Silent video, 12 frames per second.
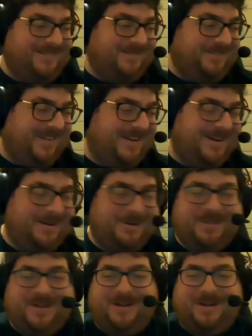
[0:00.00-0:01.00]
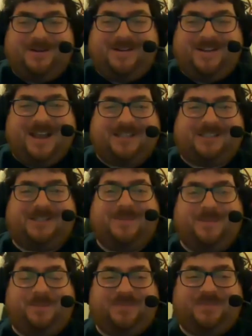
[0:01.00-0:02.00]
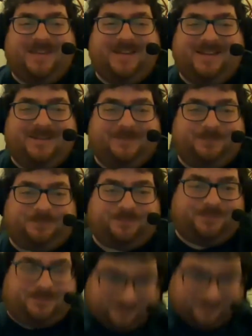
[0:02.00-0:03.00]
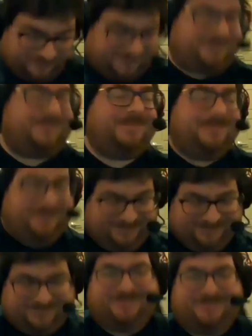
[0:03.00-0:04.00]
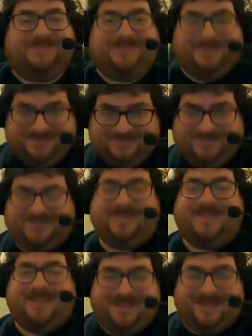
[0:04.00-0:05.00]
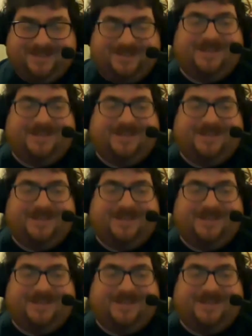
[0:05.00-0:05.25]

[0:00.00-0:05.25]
the questions on why today doesn't suck were some of the best ones.